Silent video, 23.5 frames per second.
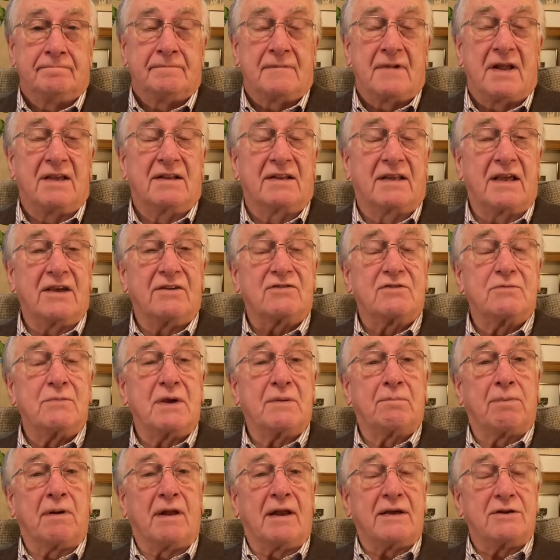It gives me
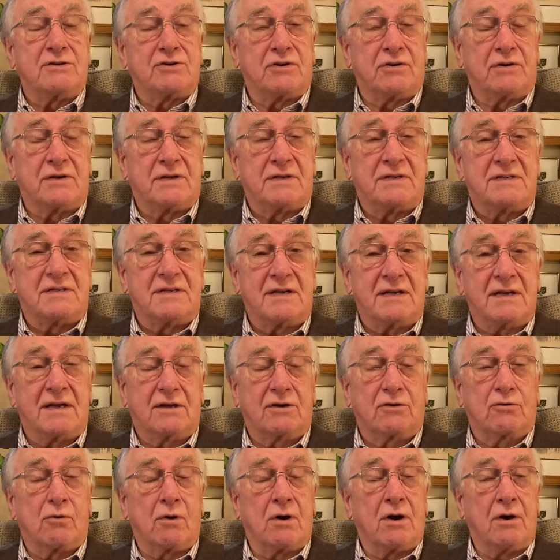pleasure to see it
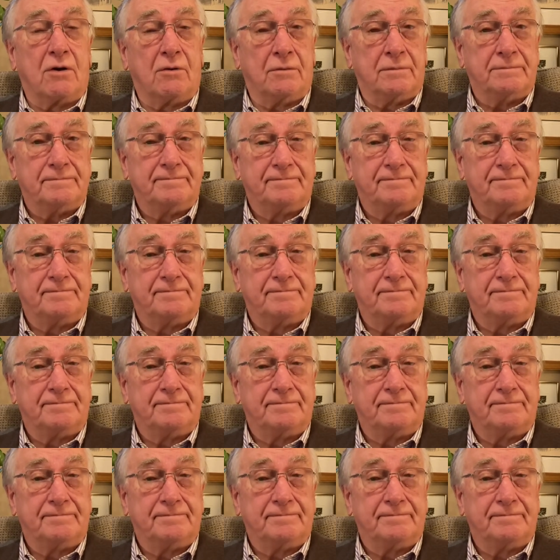grow.